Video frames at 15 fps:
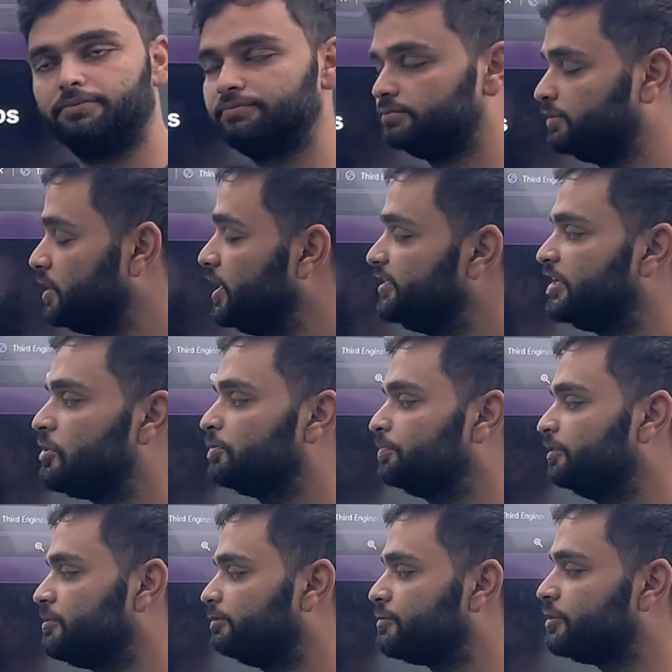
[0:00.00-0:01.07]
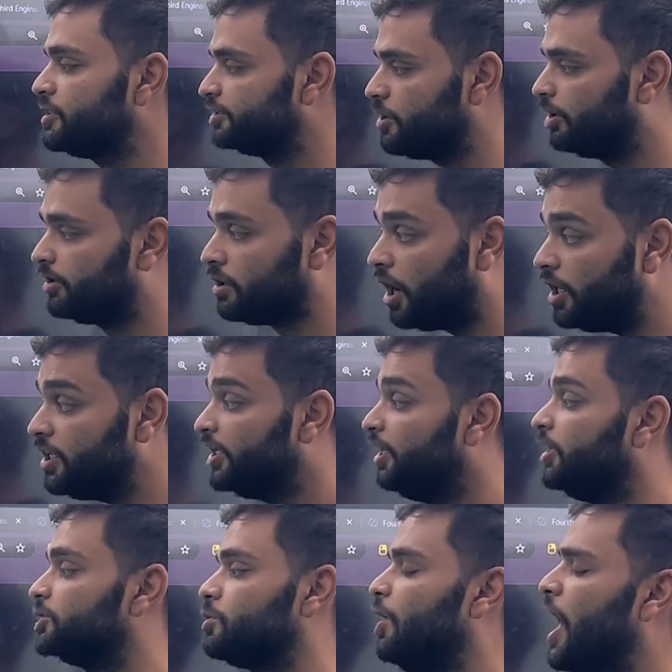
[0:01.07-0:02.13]
there is an opening for fresher or not.
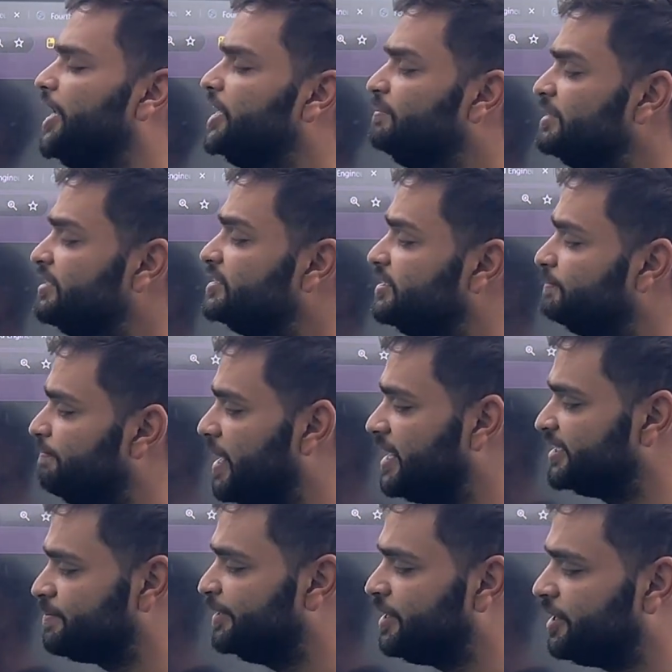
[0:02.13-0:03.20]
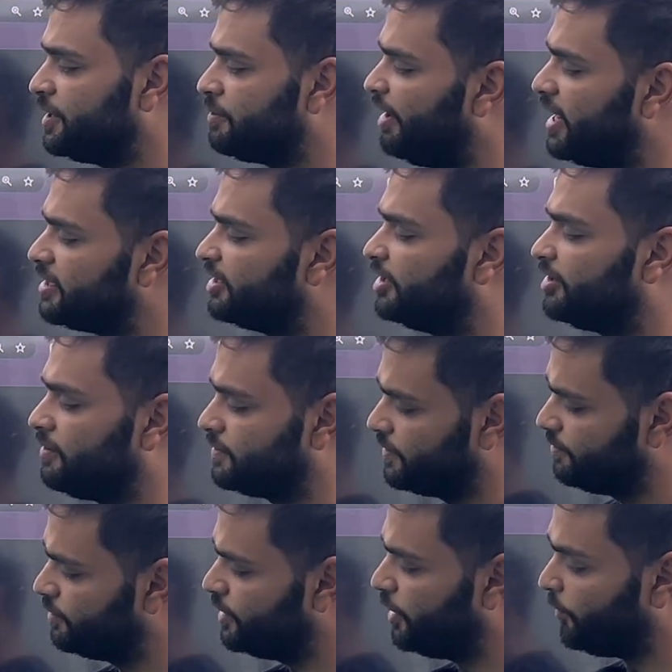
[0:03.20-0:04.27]
So IMS ship management required third officer
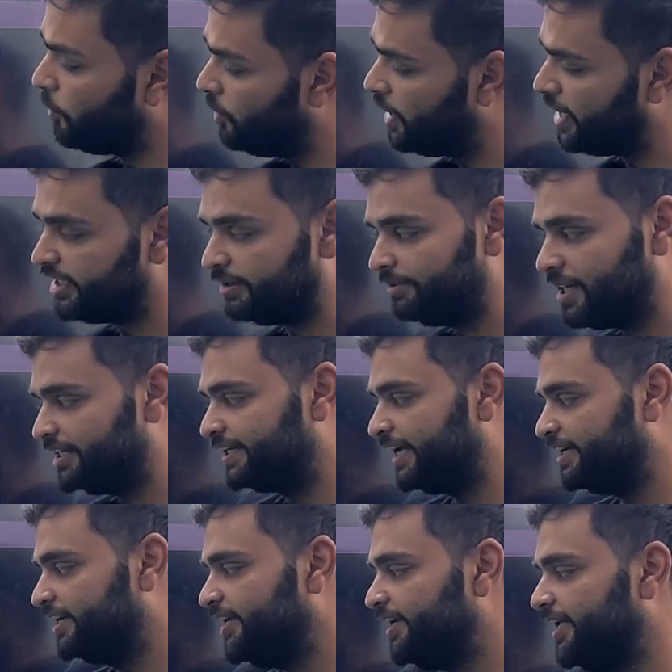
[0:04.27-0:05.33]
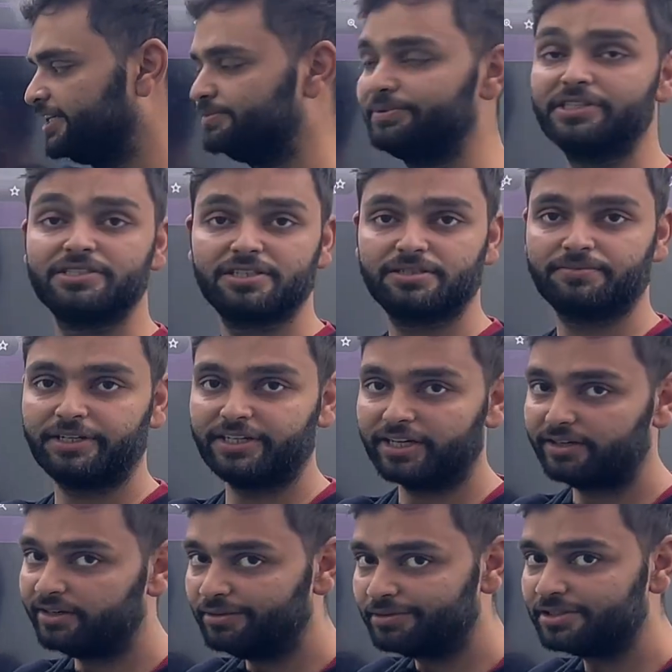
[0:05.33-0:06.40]
for their oil and chemical tanker. Experience is
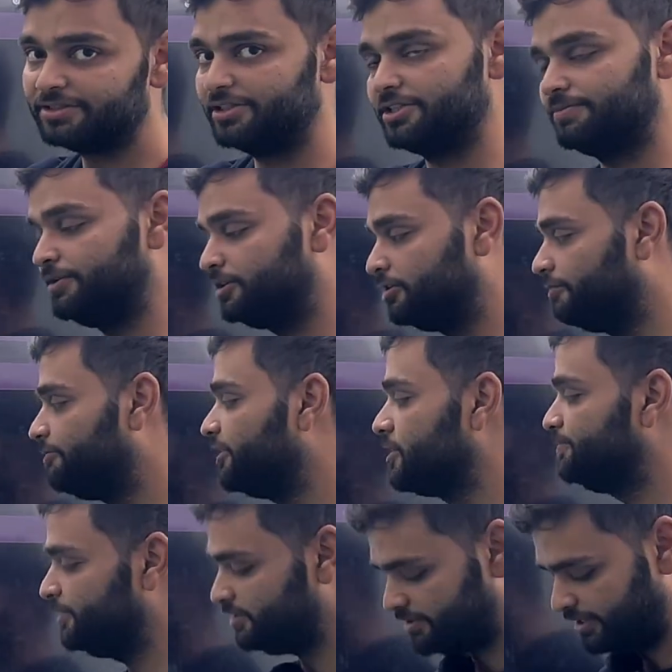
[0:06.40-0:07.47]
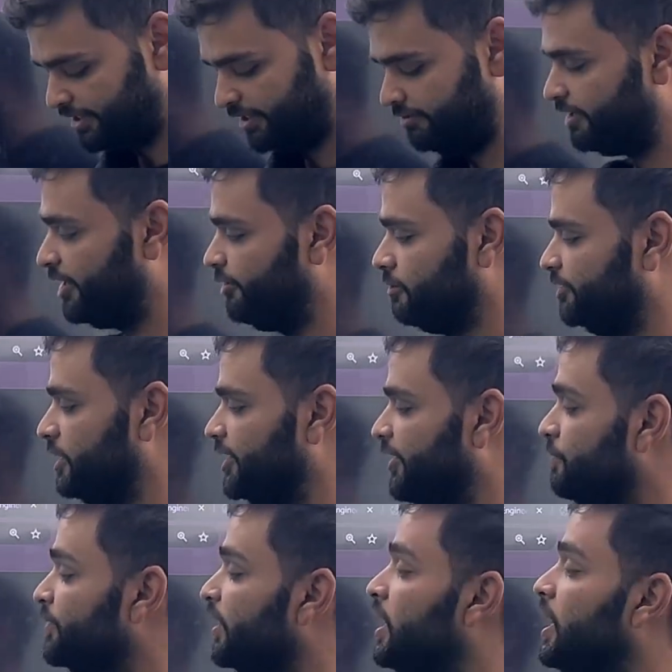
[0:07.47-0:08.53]
mandatory, means 6 months of experience they required over here.
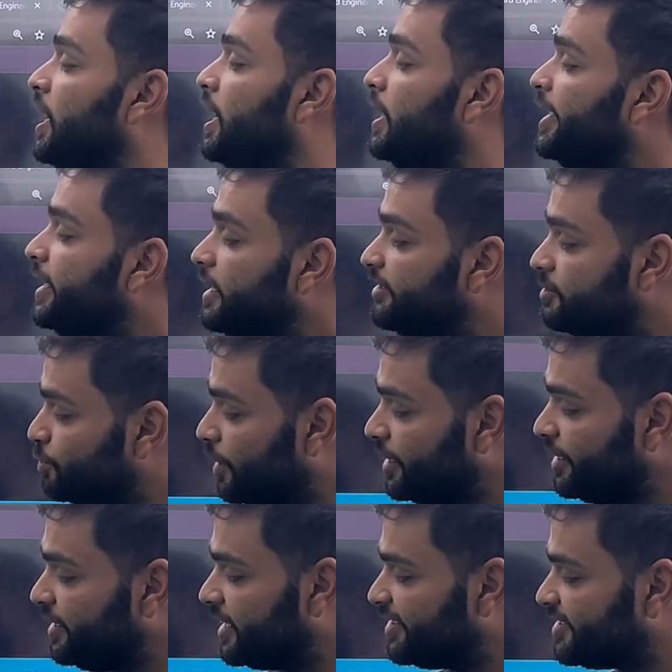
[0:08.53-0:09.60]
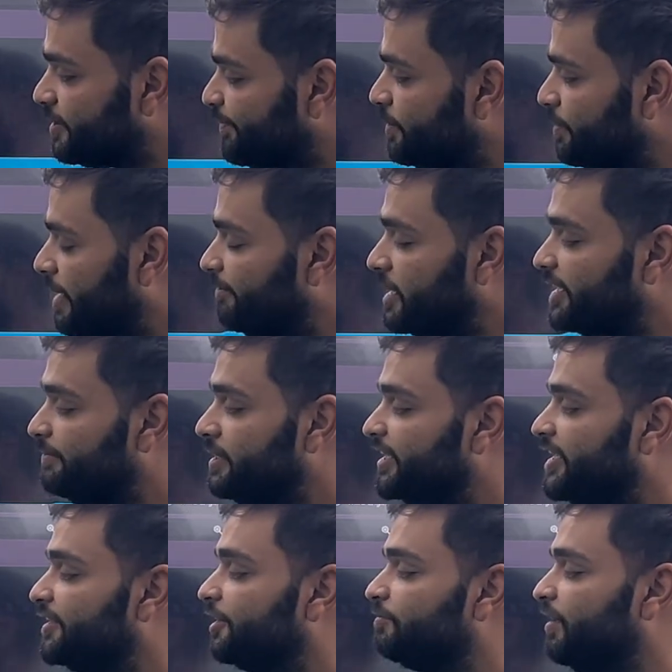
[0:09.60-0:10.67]
In Swar India Shipping Private
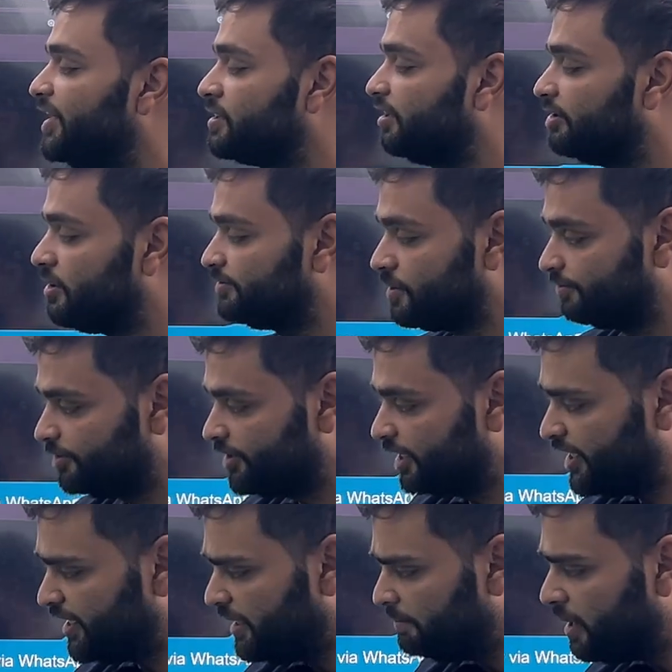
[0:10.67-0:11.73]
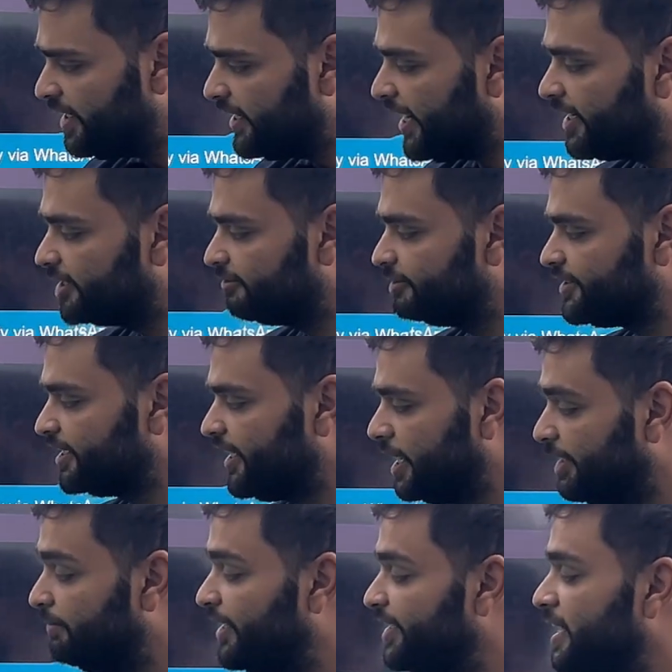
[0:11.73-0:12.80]
Limited required third officer for their MR tanker vessel.
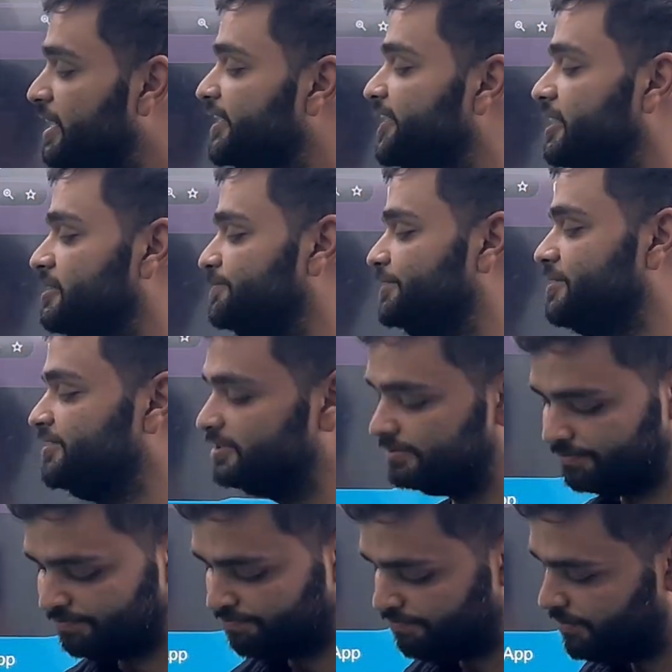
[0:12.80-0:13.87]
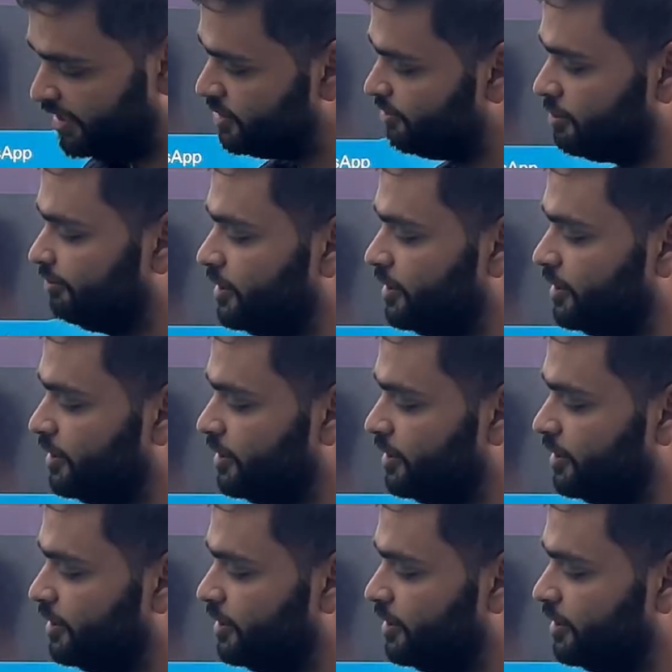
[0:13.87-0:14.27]
MR tanker experience is must over